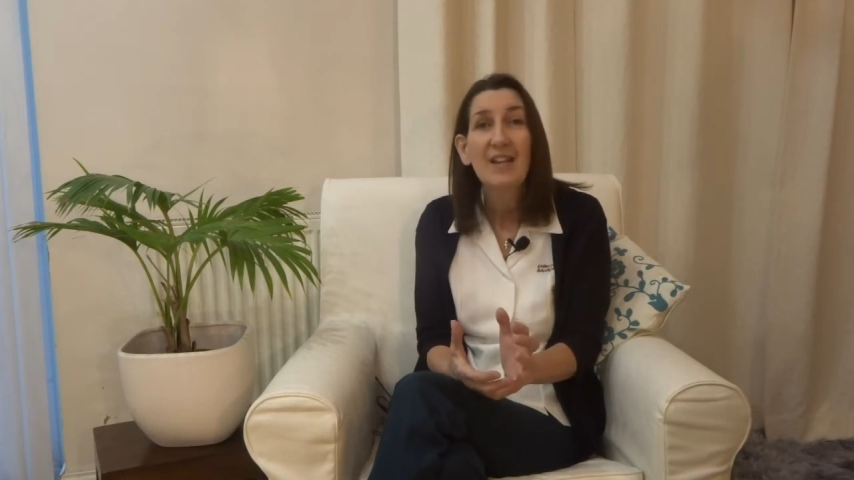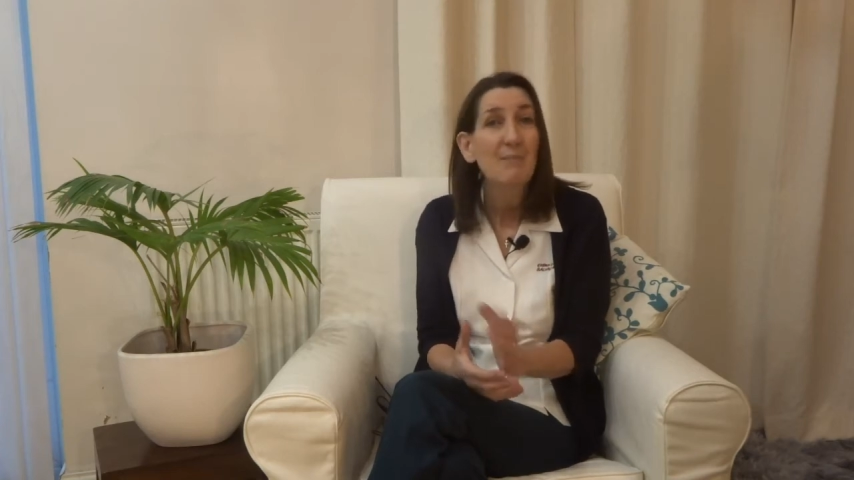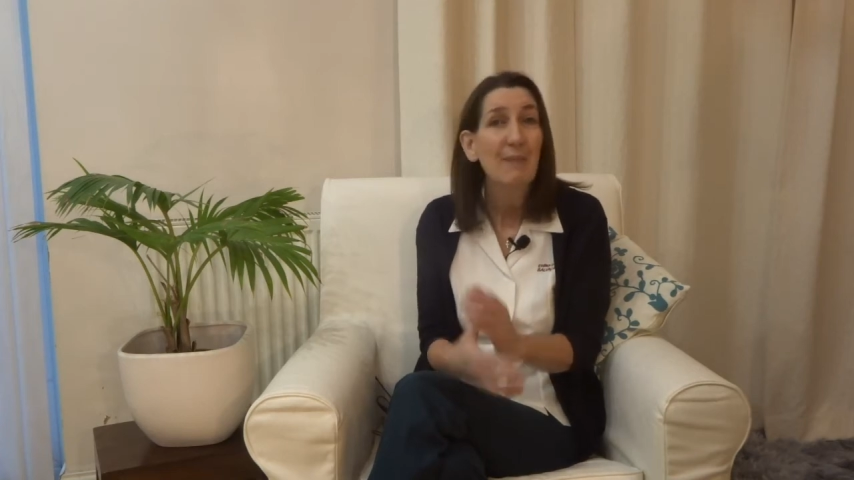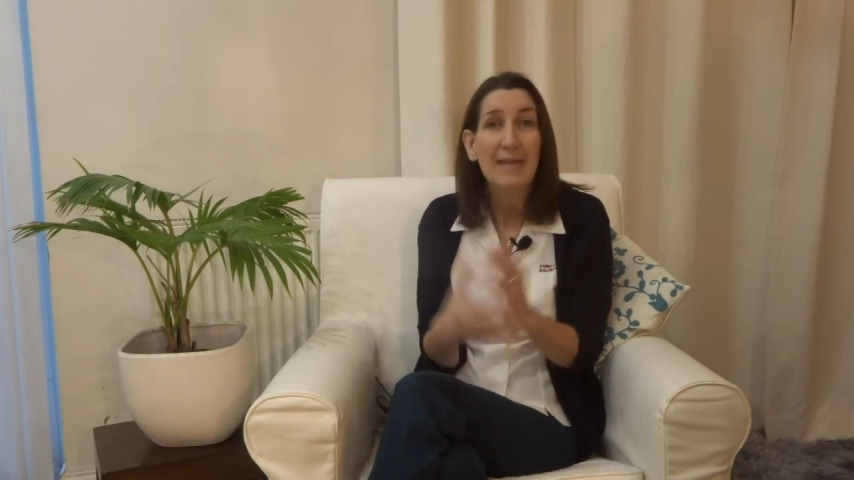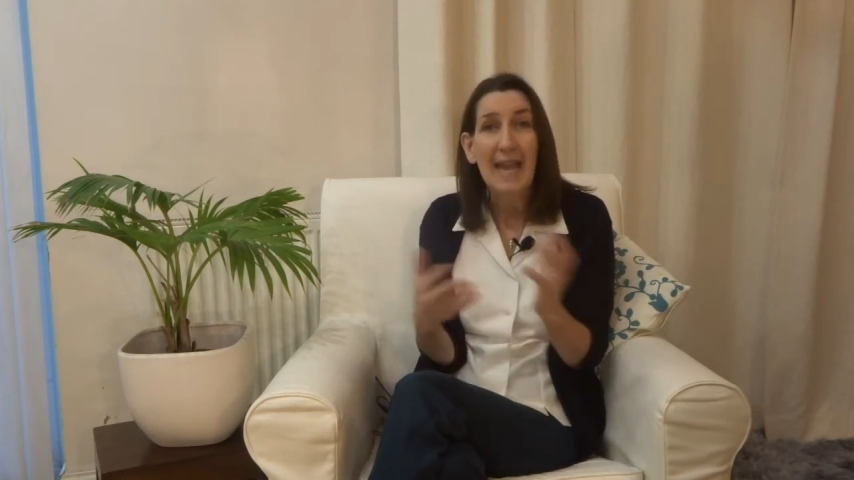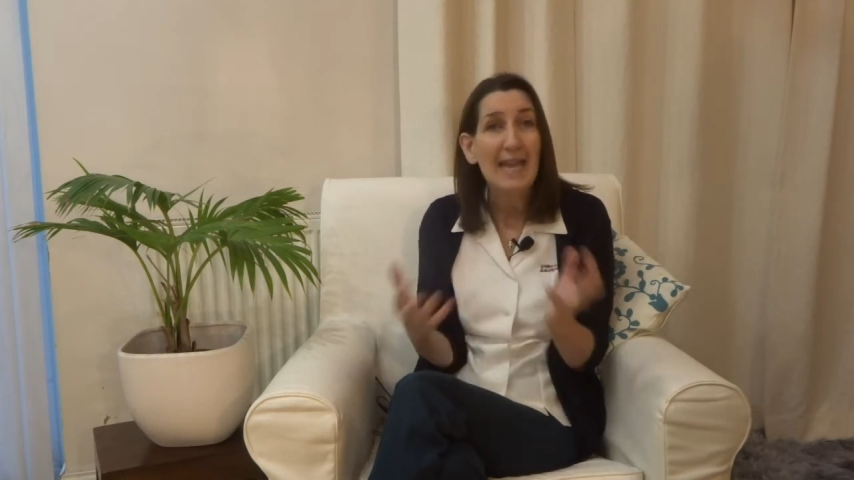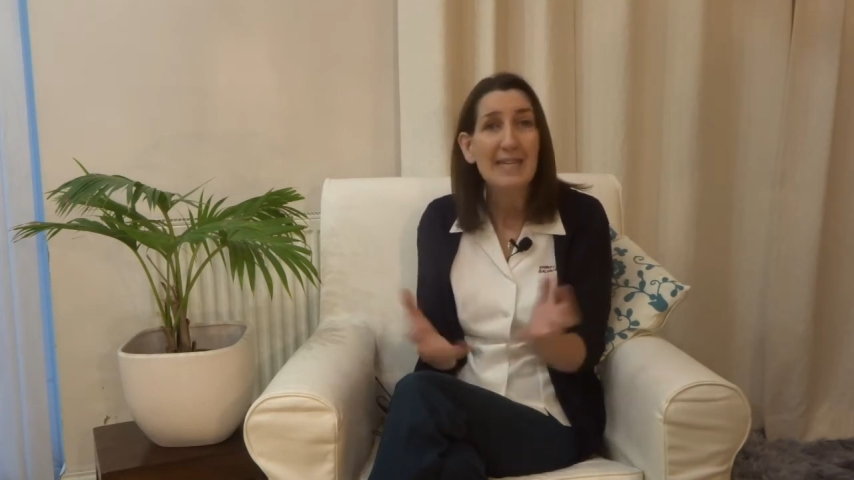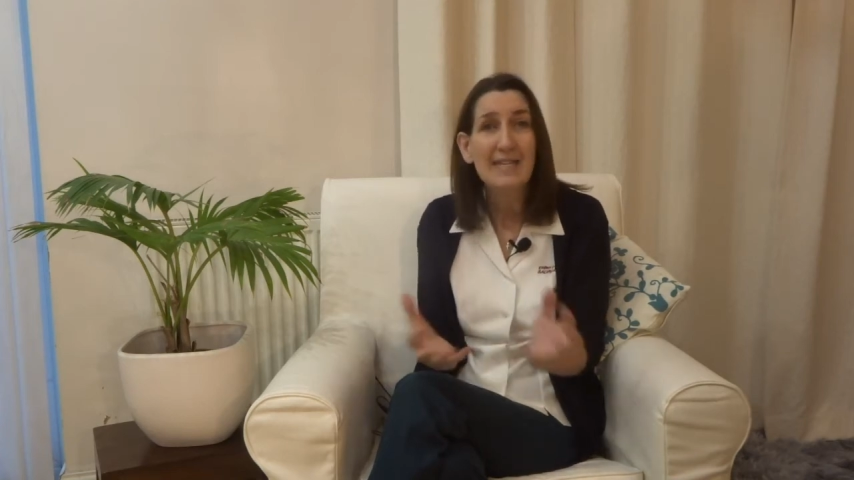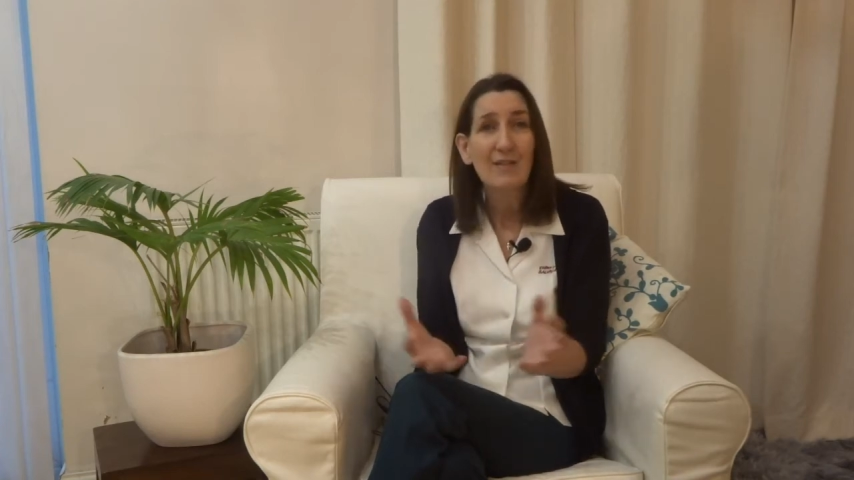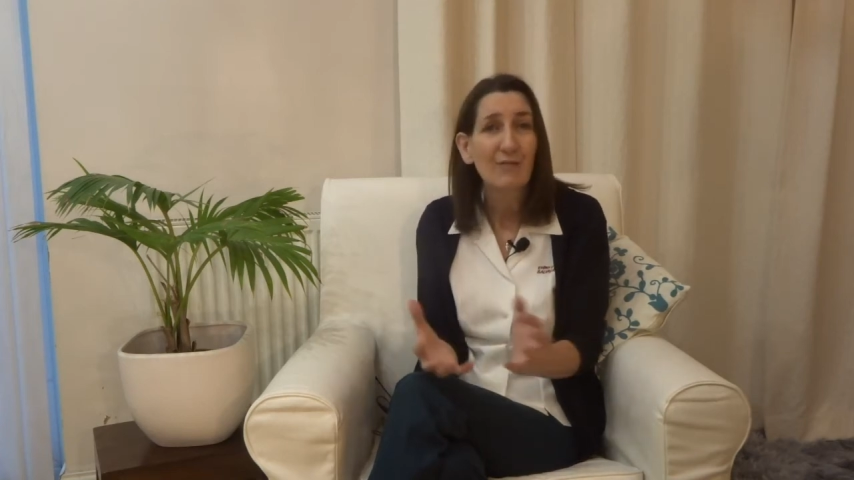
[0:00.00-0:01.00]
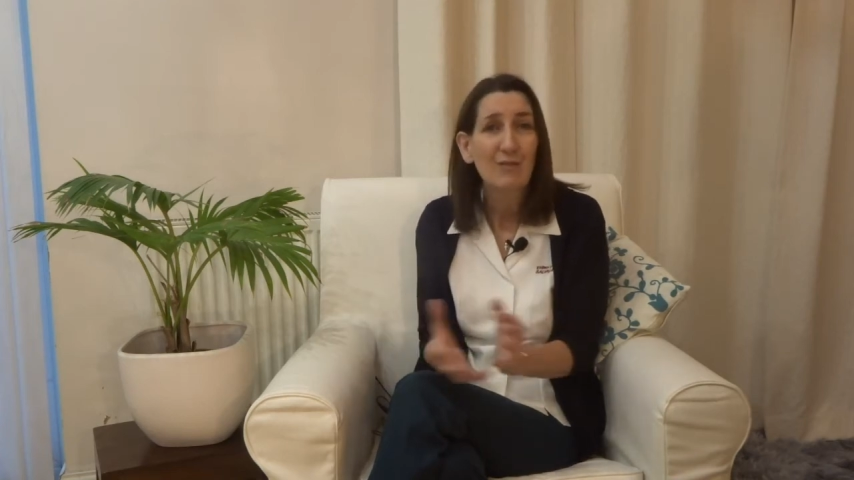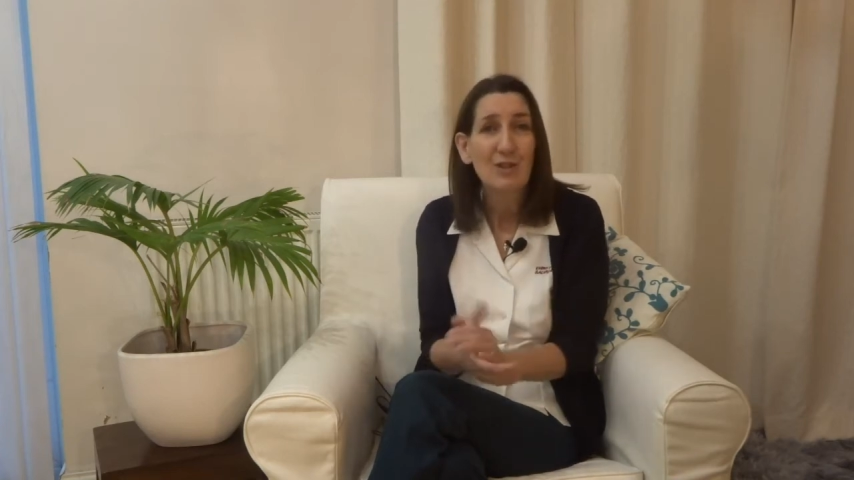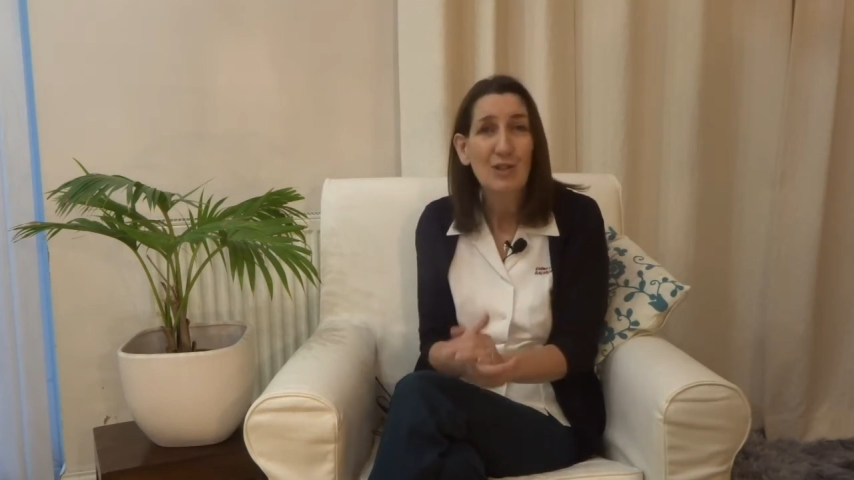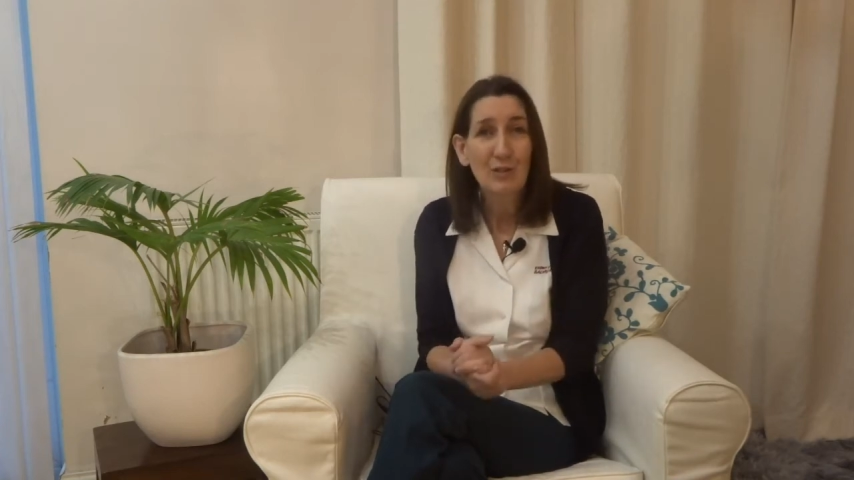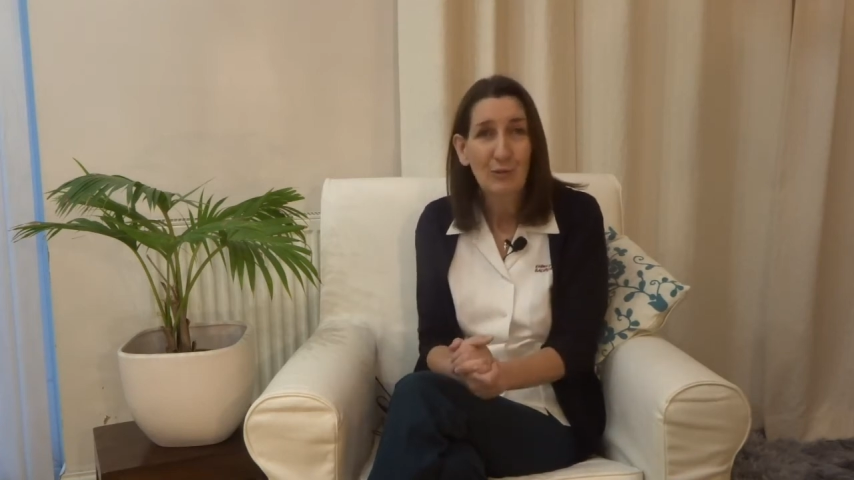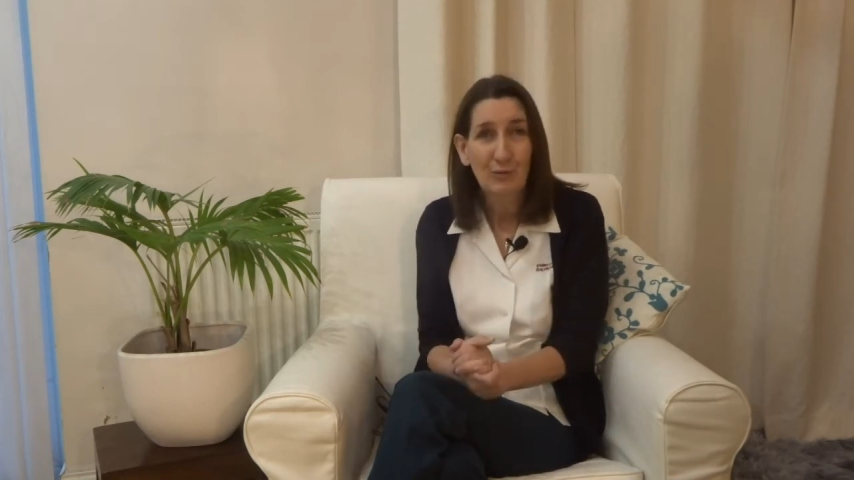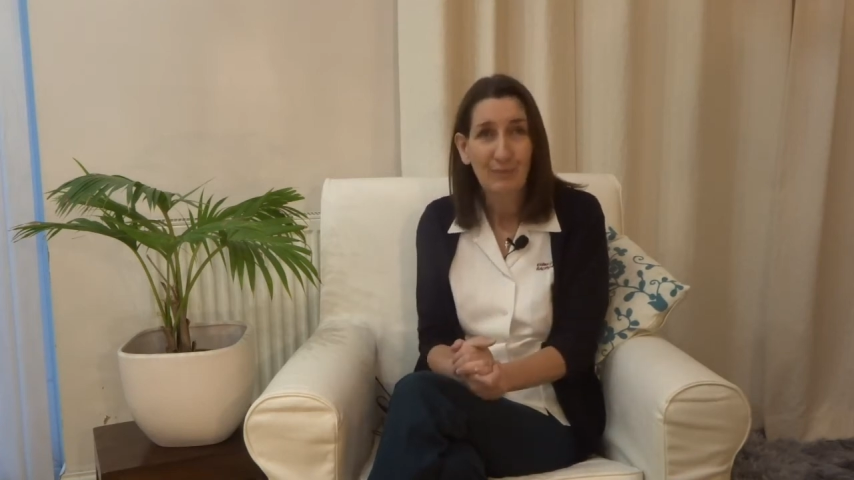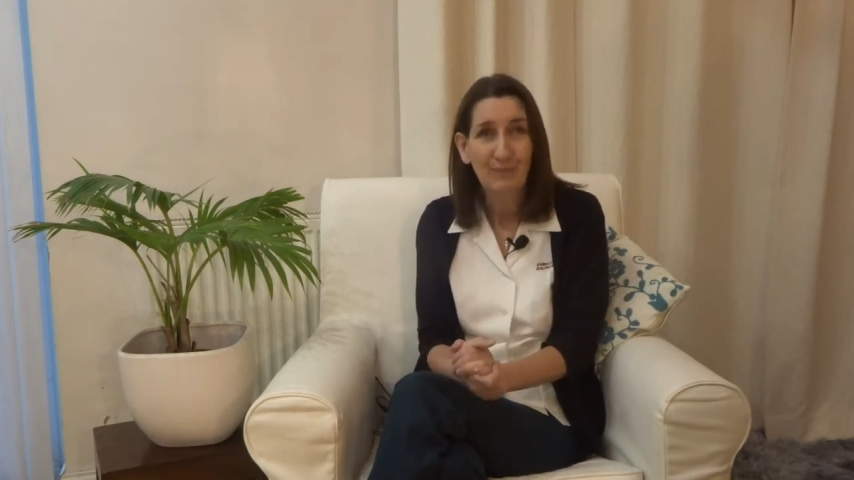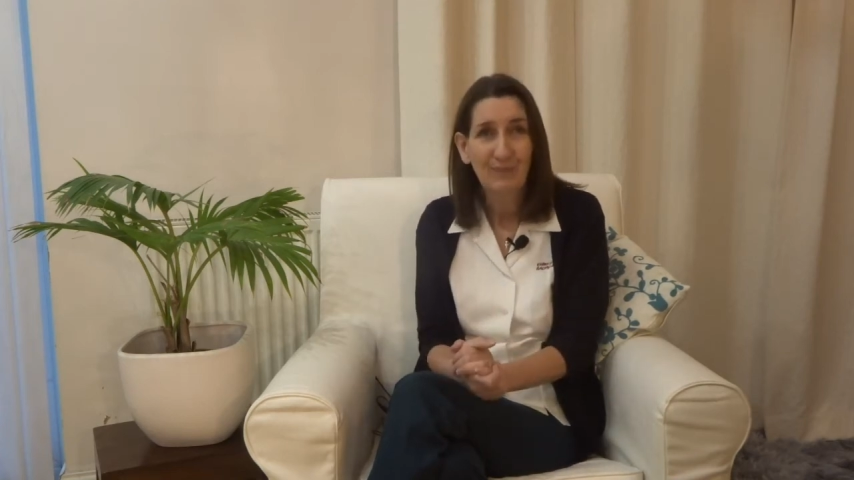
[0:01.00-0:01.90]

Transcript: make any difference at all?